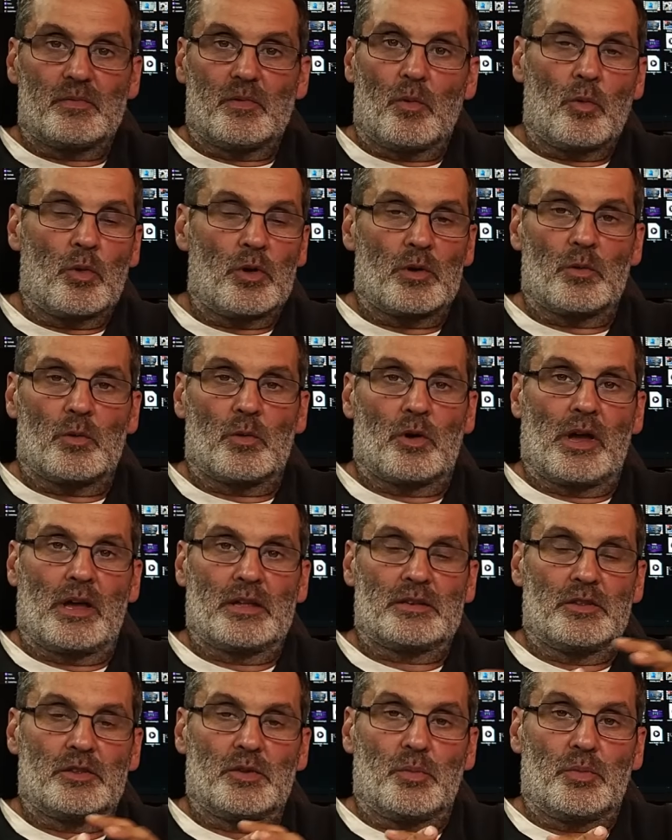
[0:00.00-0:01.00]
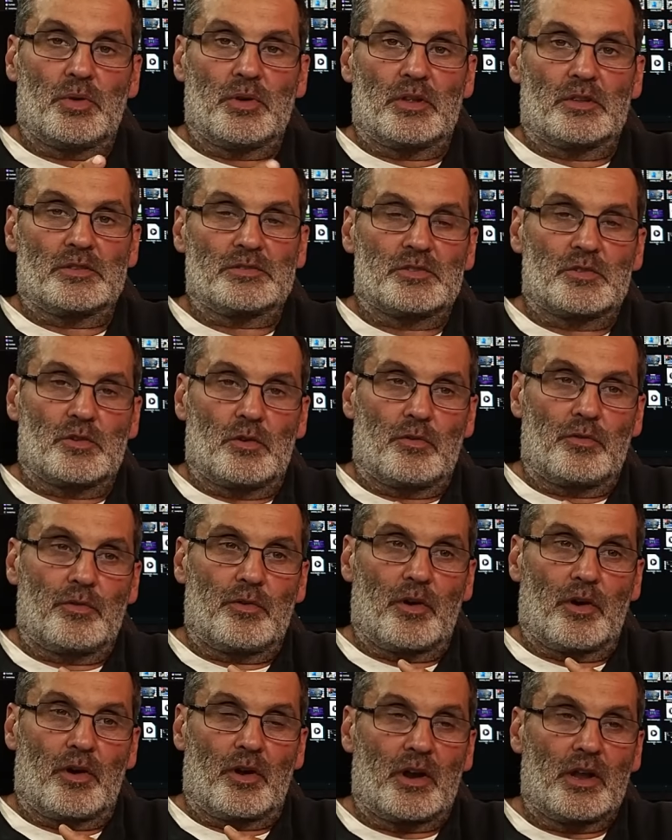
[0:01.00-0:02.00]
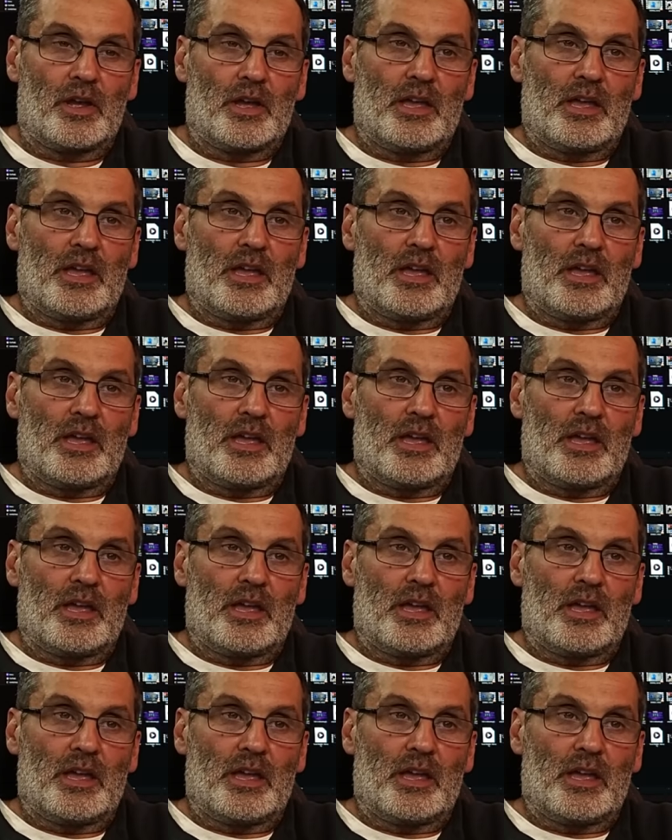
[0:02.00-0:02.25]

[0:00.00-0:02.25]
where we're at in the build so far.